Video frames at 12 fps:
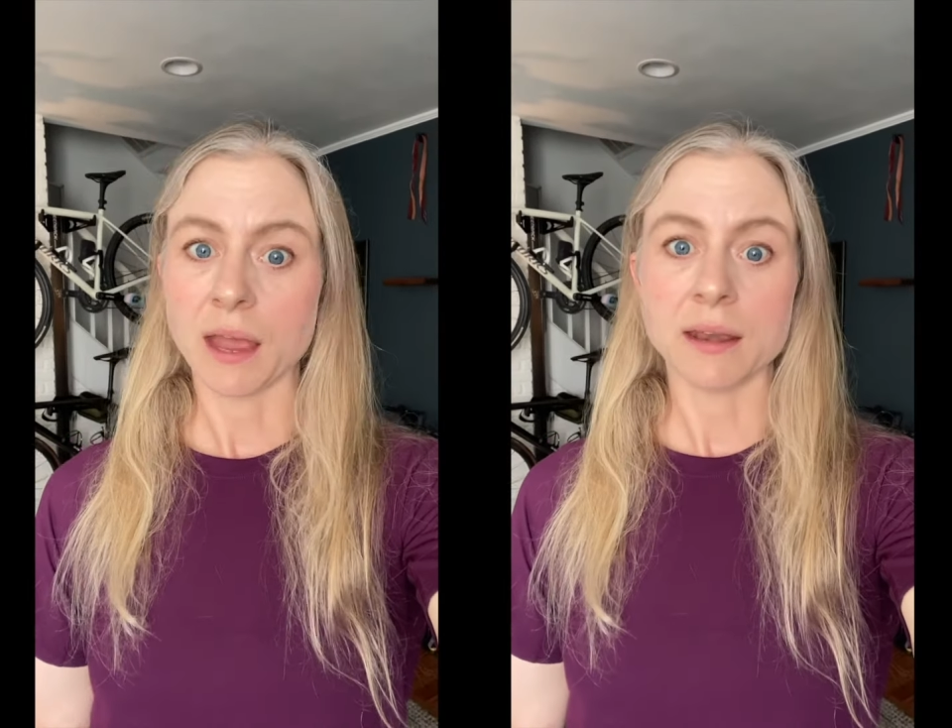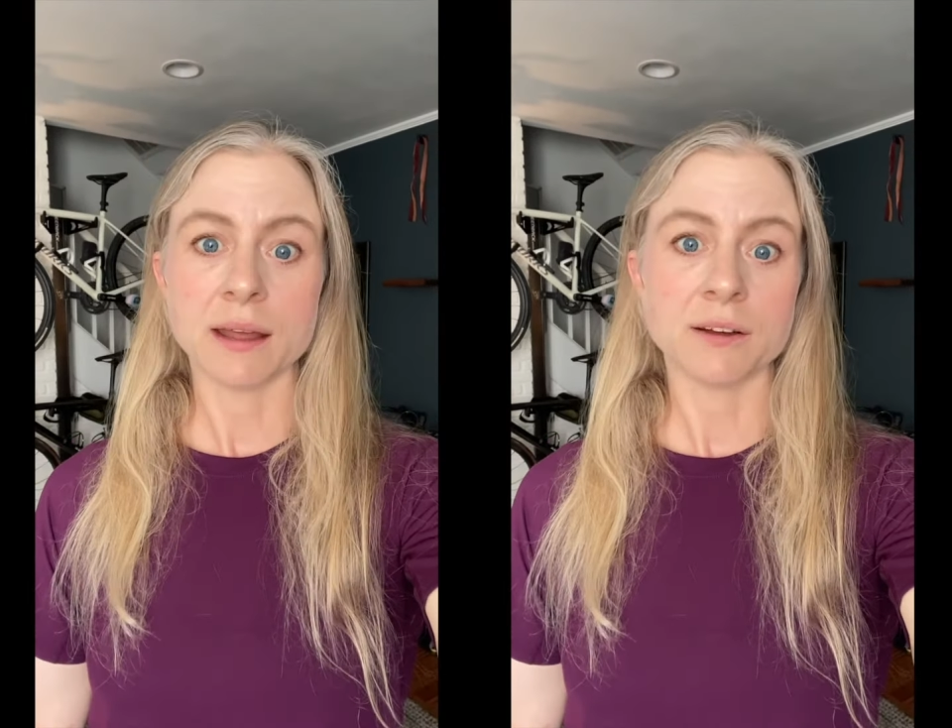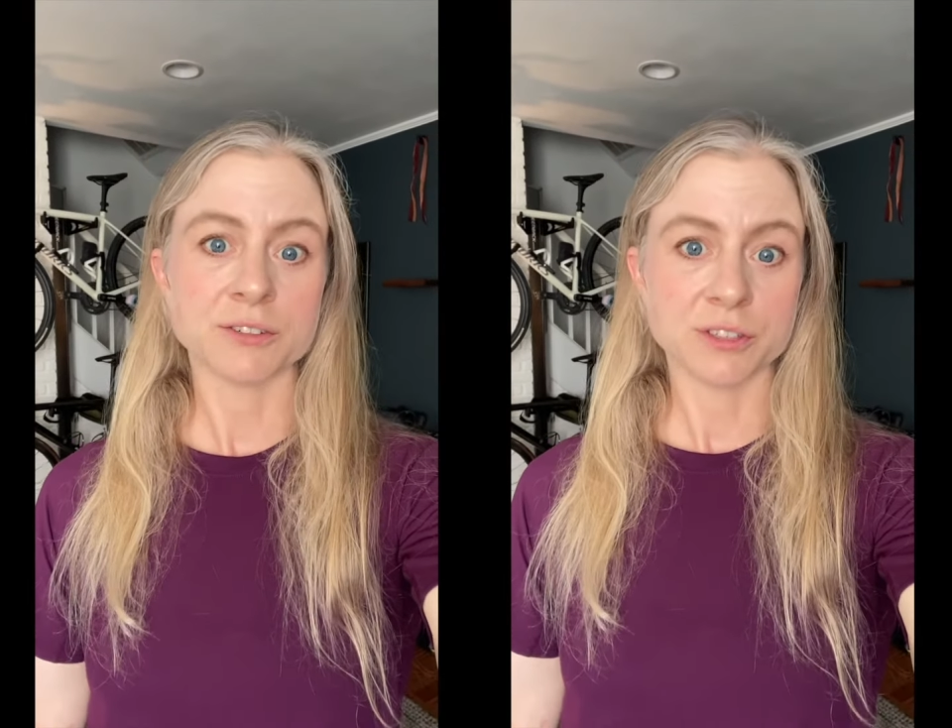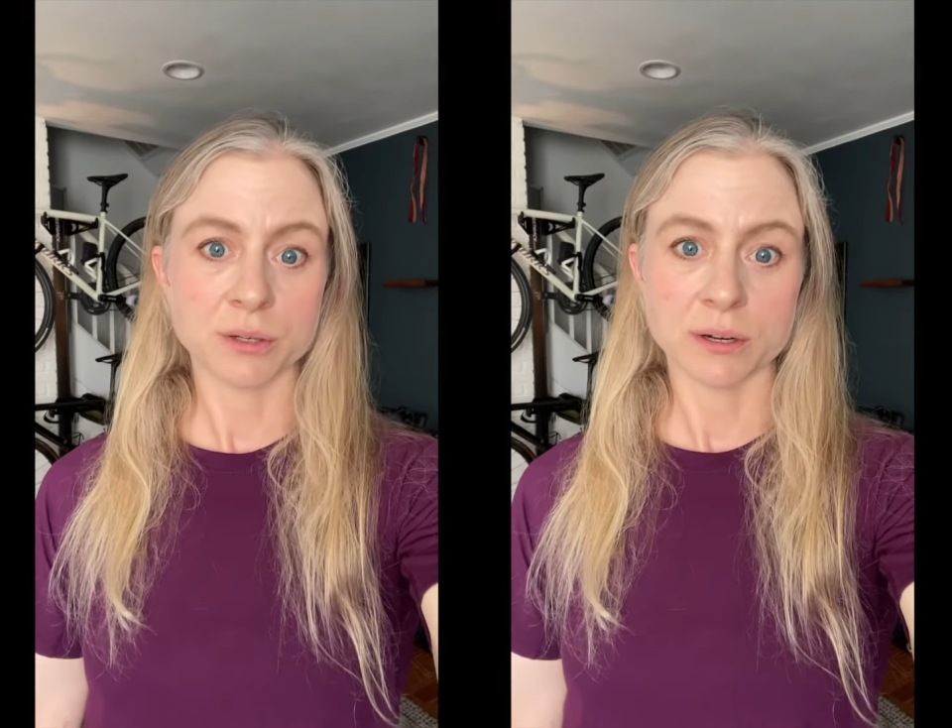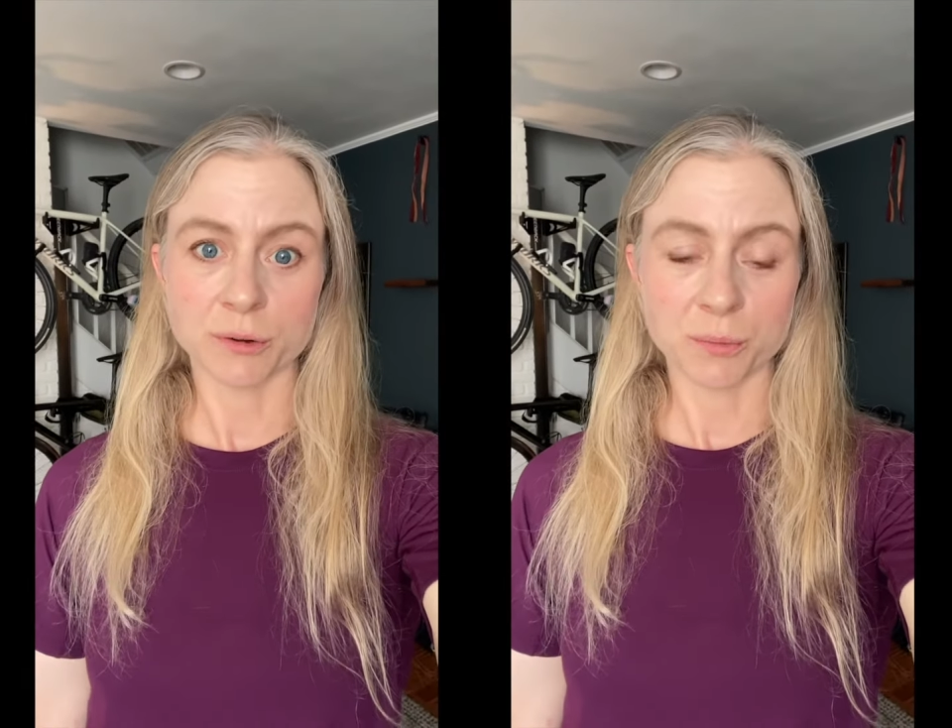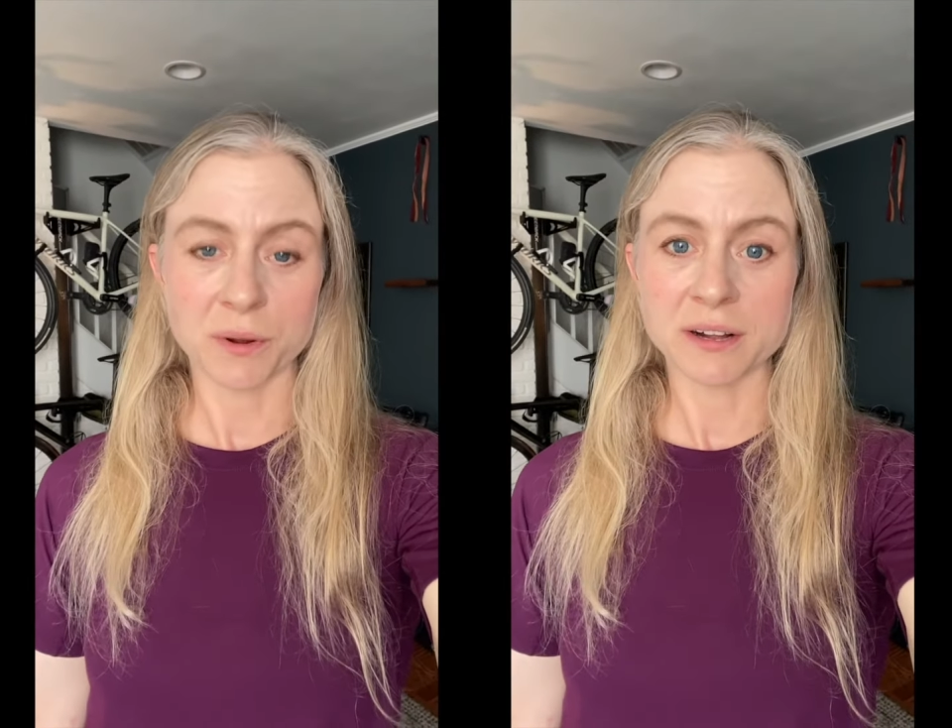and now
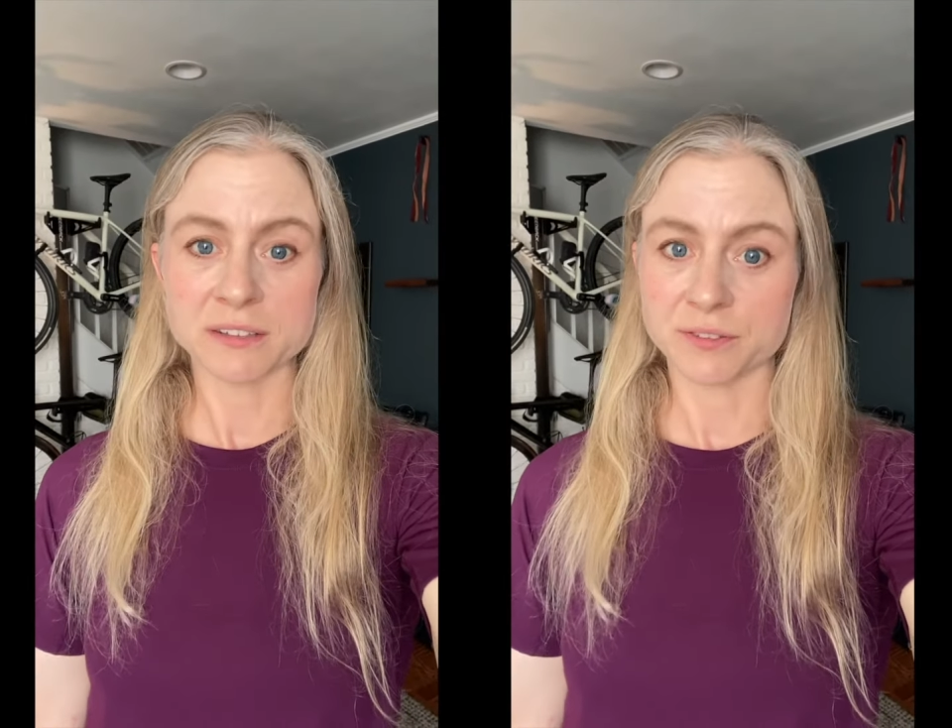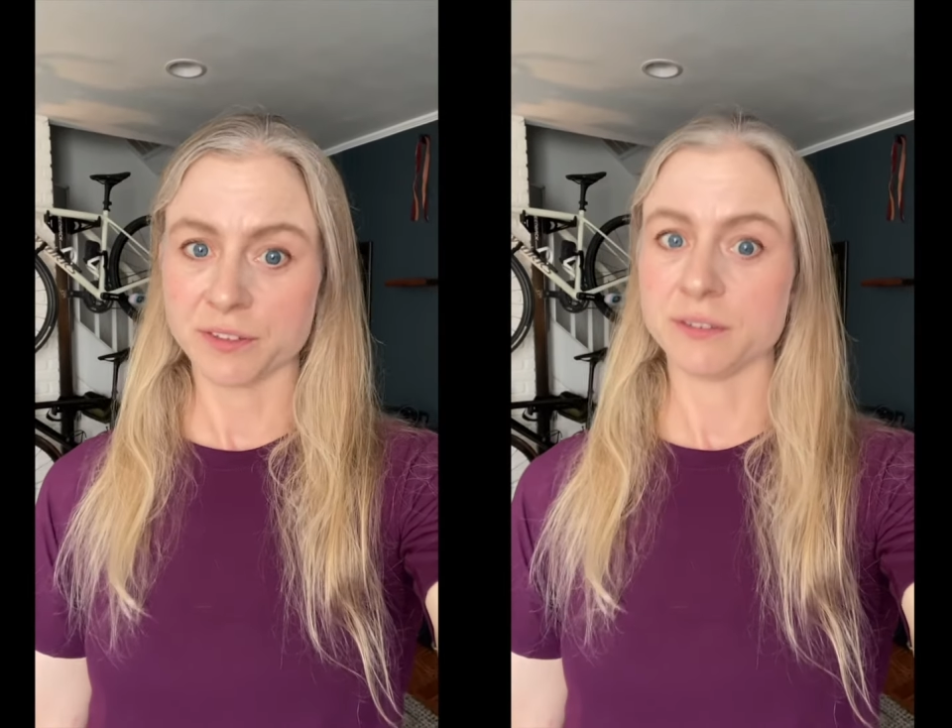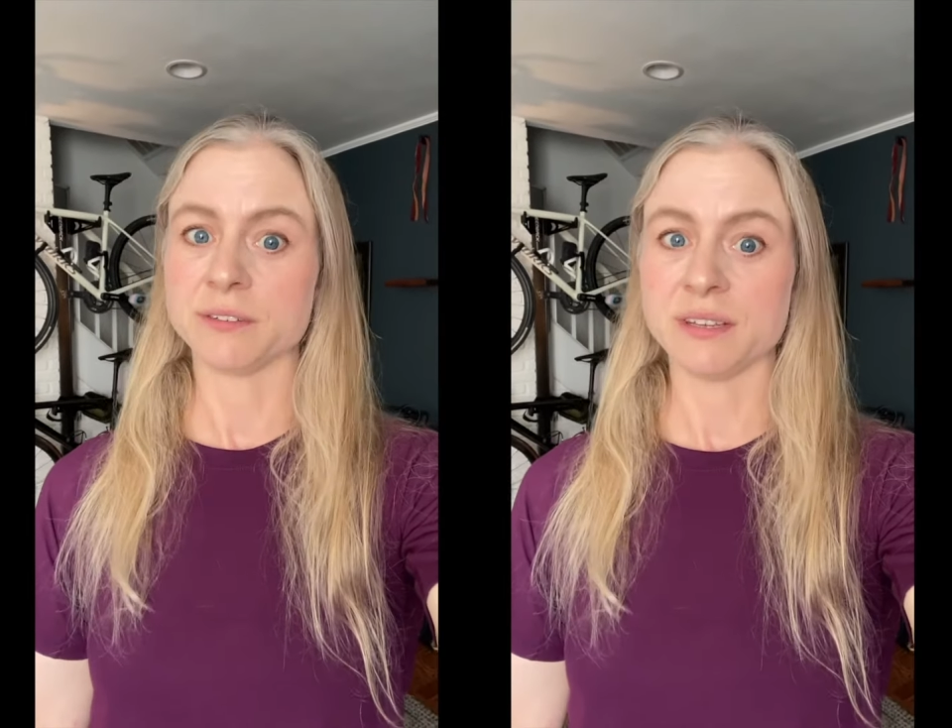200 watts feels